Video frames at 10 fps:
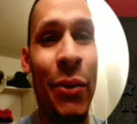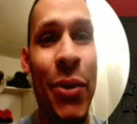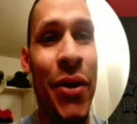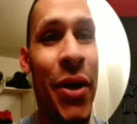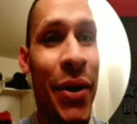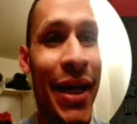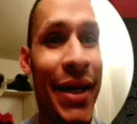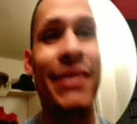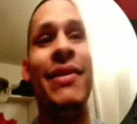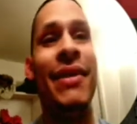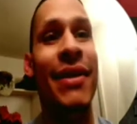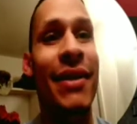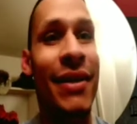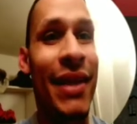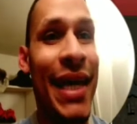We were going against
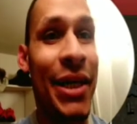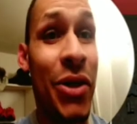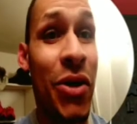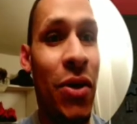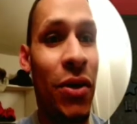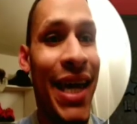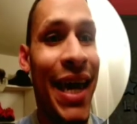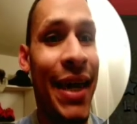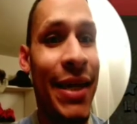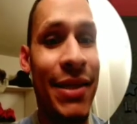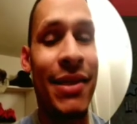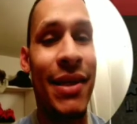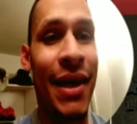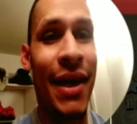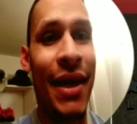a clan called Ace,
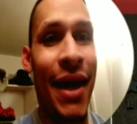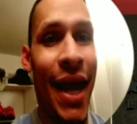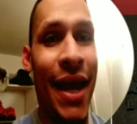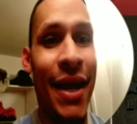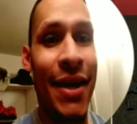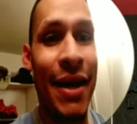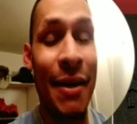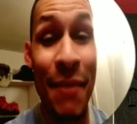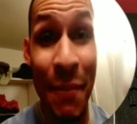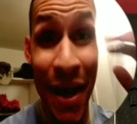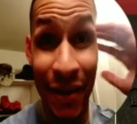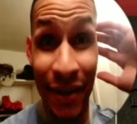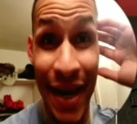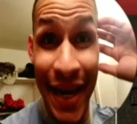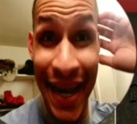and I'm not gonna
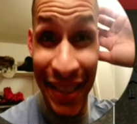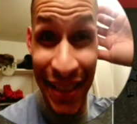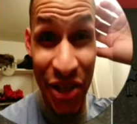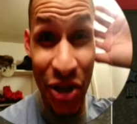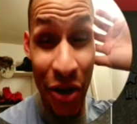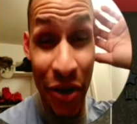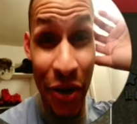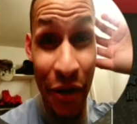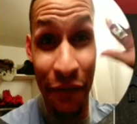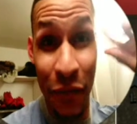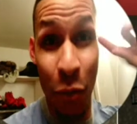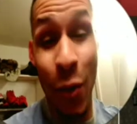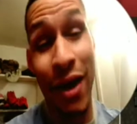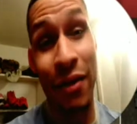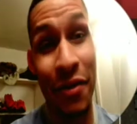lie, it actually started off
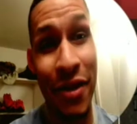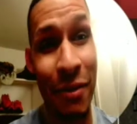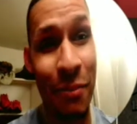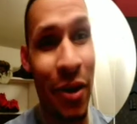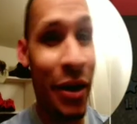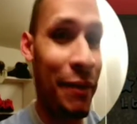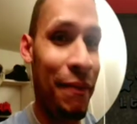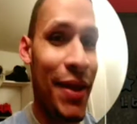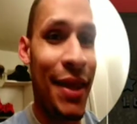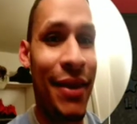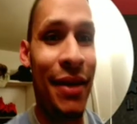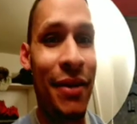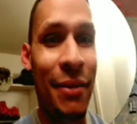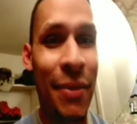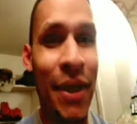well on their part. They ended
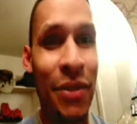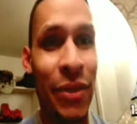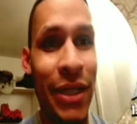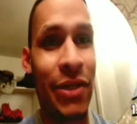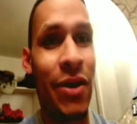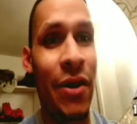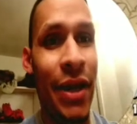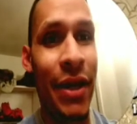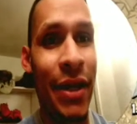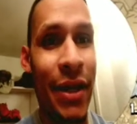up 3-starring